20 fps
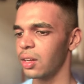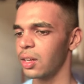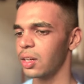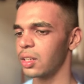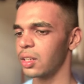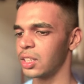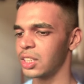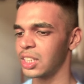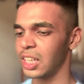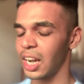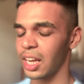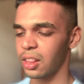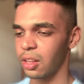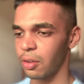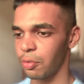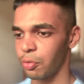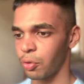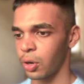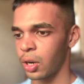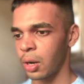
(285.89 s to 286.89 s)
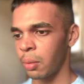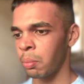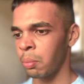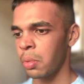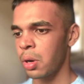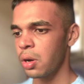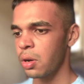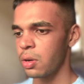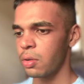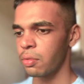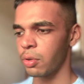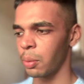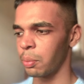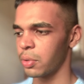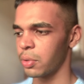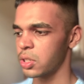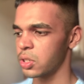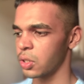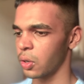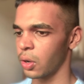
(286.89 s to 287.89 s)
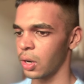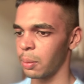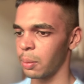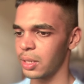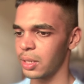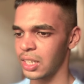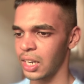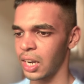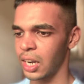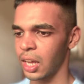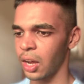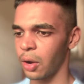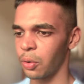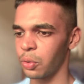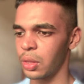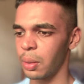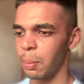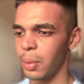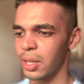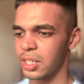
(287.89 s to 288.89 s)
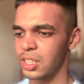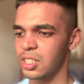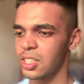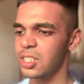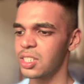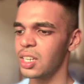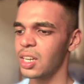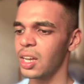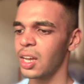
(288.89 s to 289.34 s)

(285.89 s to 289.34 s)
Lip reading: Just select the phone number from which you're going to be sending out the messages.